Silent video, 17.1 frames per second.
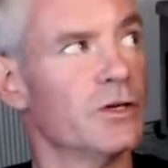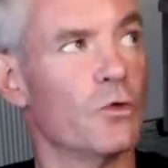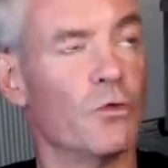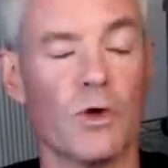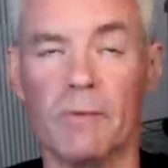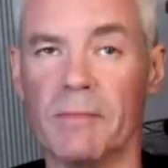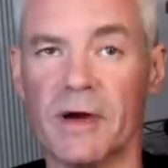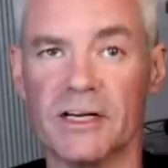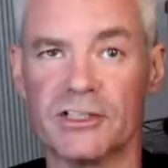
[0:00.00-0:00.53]

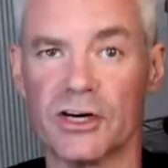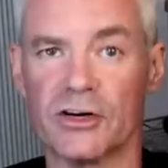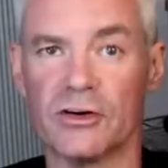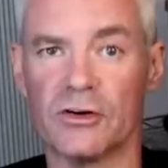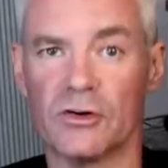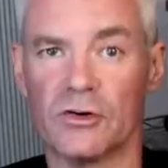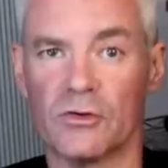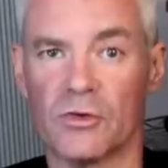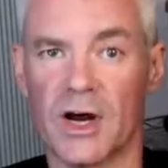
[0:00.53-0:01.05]
We
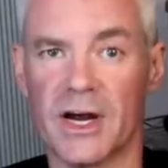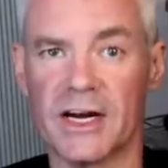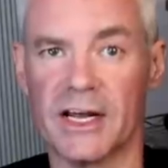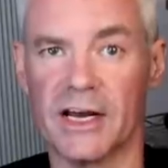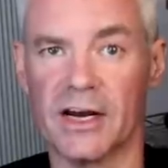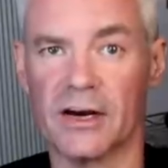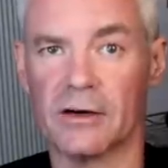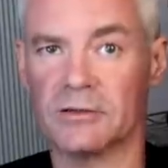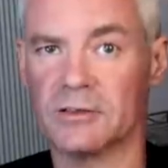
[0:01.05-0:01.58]
measure right
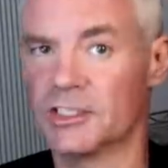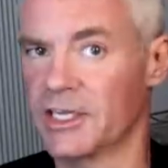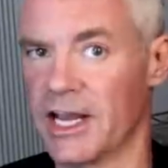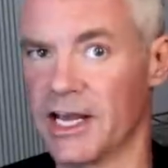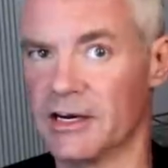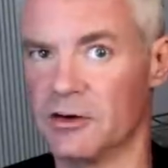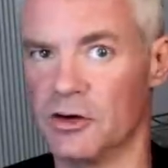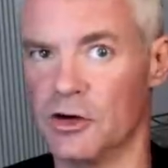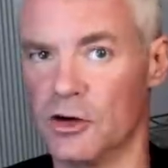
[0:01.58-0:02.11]
here, say
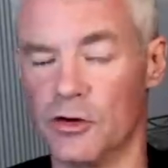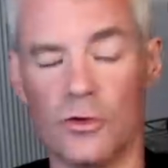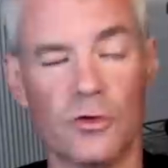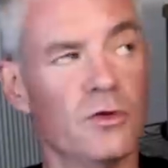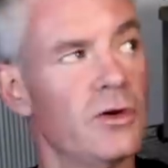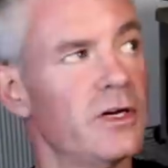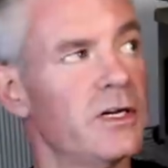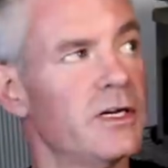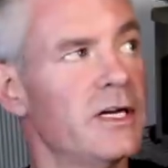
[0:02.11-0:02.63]
at
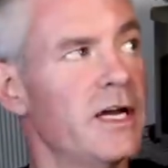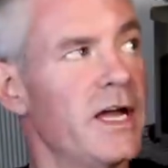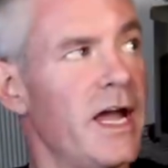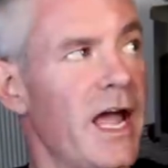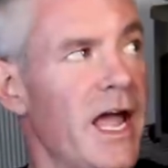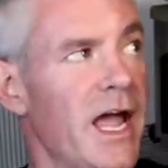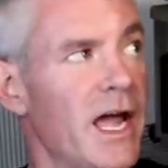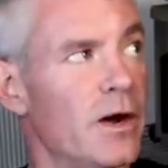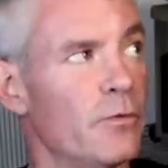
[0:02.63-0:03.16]
noon,
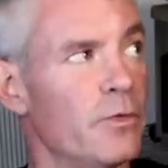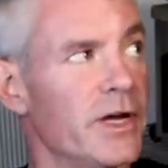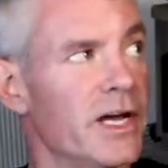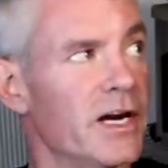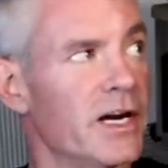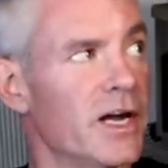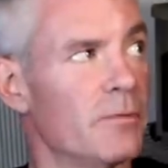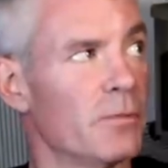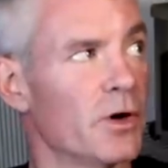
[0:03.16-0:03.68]
and we get
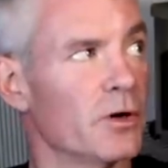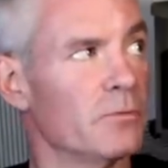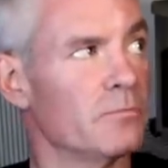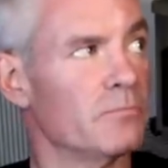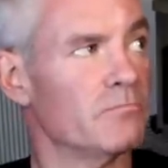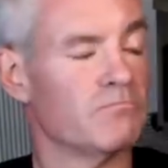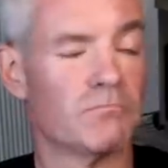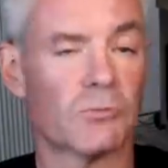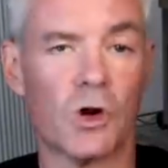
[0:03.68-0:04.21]
a number.
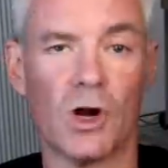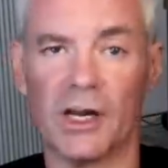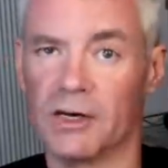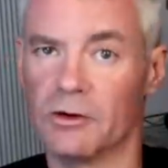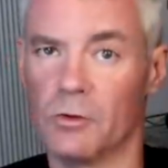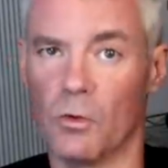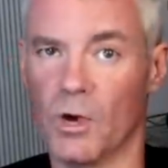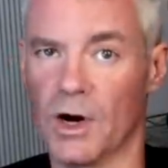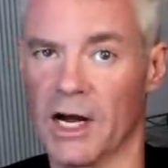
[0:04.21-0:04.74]
Call it
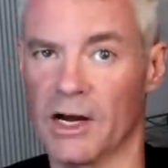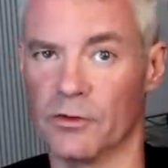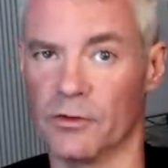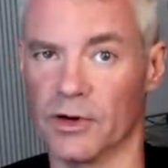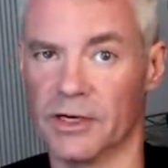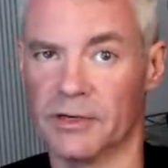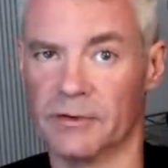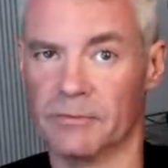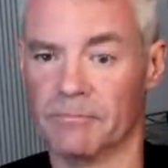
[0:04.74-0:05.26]

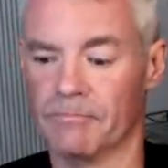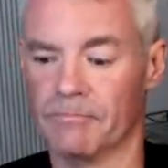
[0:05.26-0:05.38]
100.